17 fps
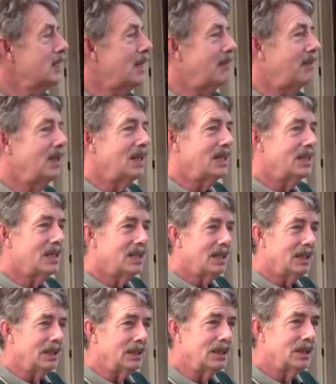
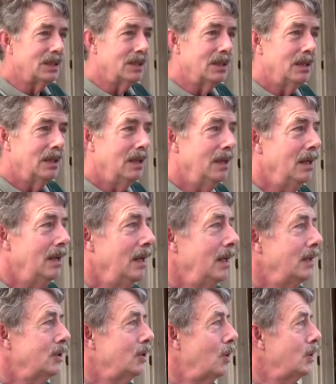1976.
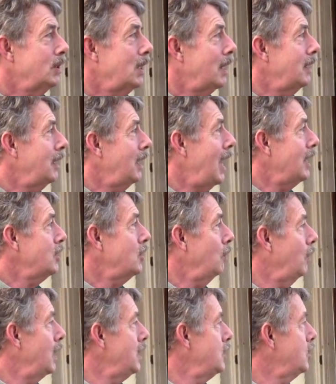So it's on the
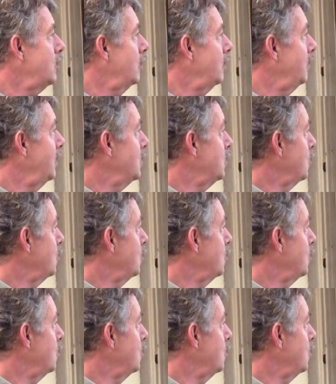National Register of